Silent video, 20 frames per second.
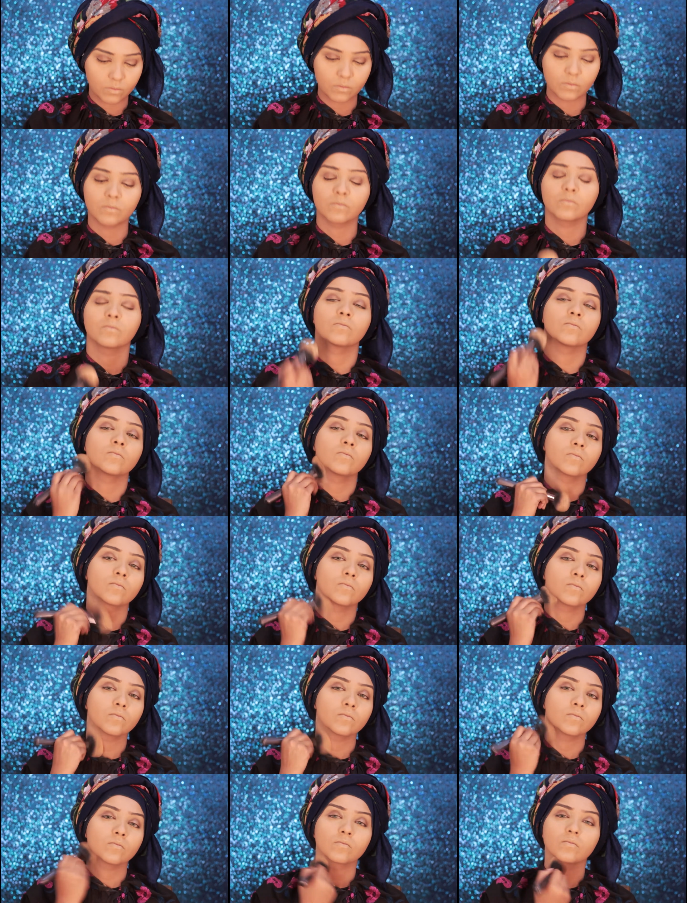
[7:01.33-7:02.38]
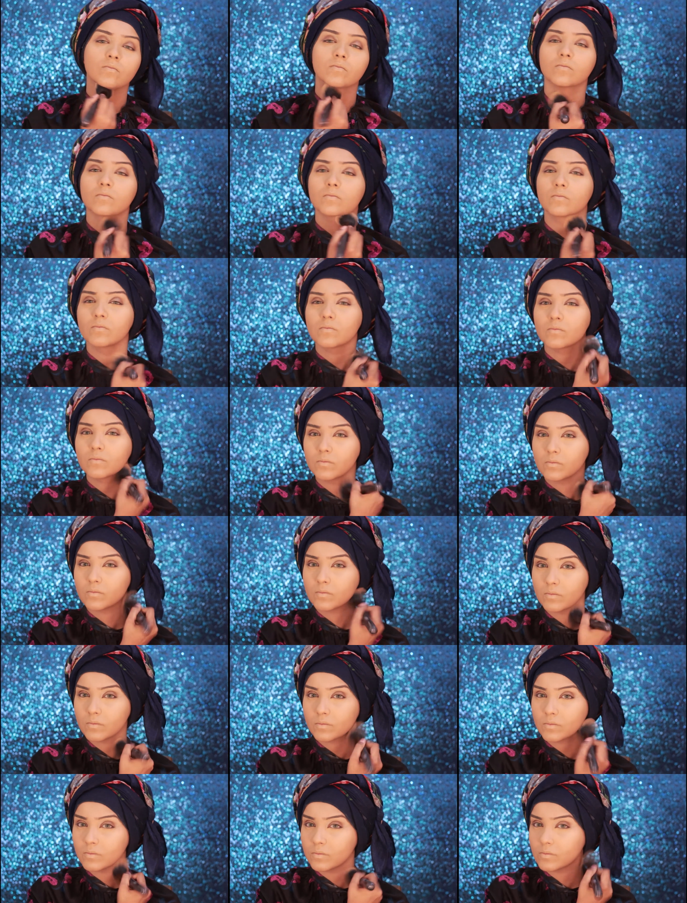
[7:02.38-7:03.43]

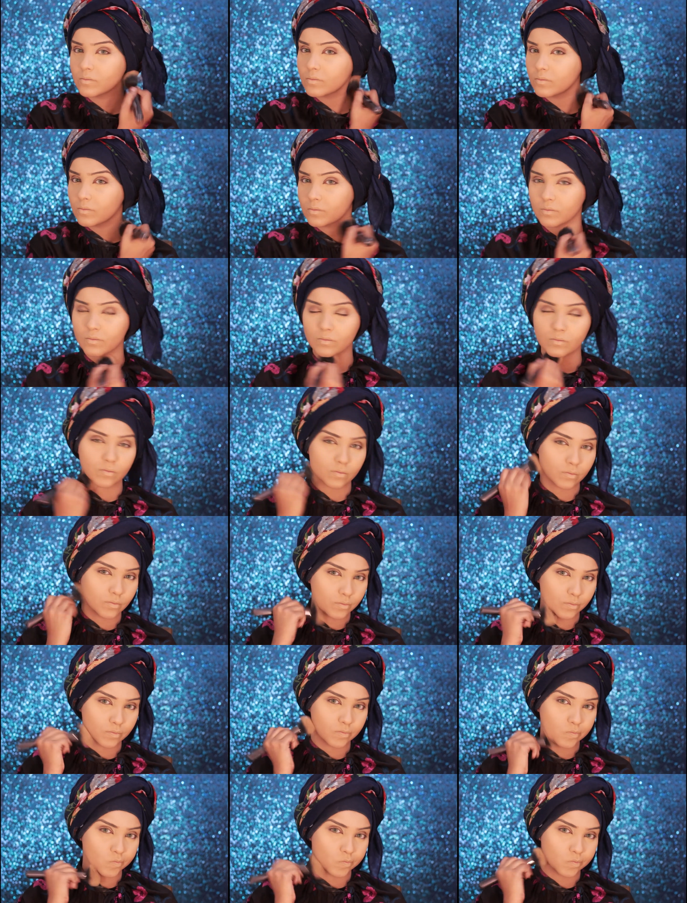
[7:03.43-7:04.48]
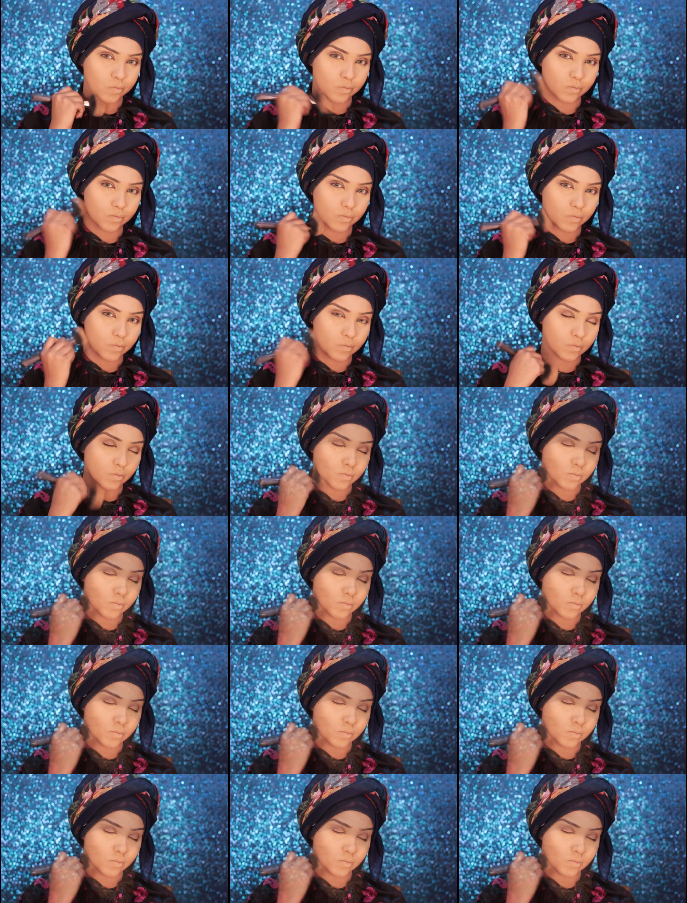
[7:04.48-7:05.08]
(silence)